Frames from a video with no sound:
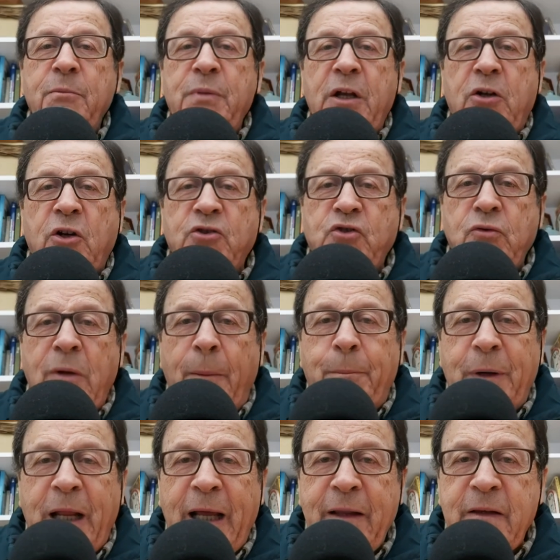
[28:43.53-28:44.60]
because you
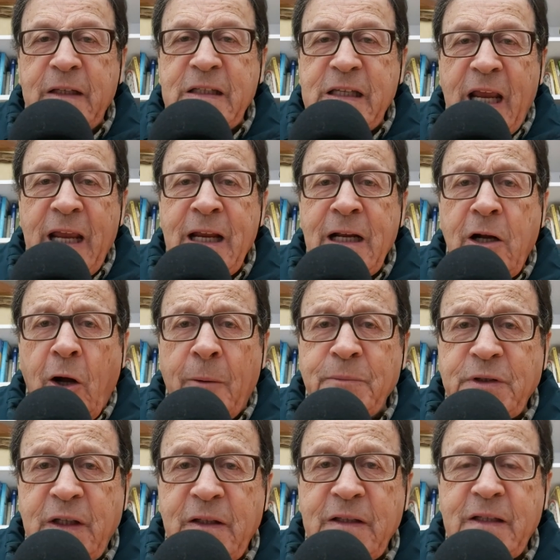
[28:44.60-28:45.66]
apply the same
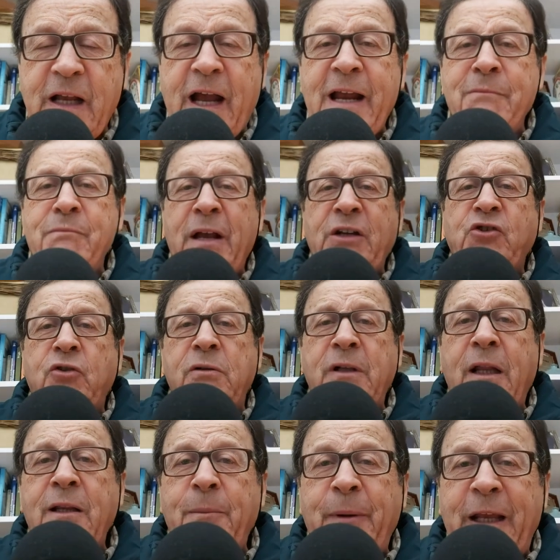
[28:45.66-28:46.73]
concepts I
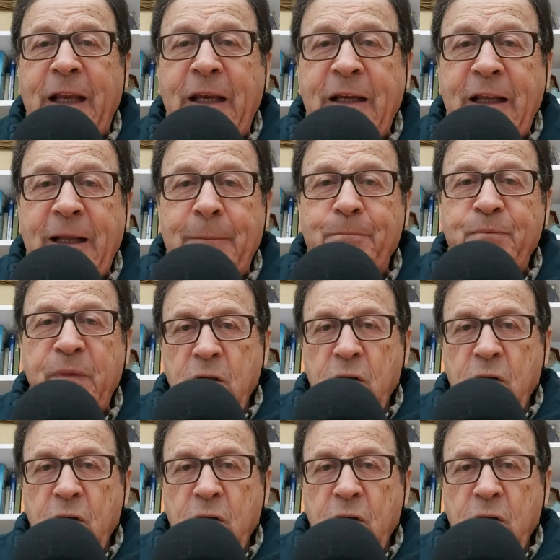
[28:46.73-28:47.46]
mentioned at the beginning.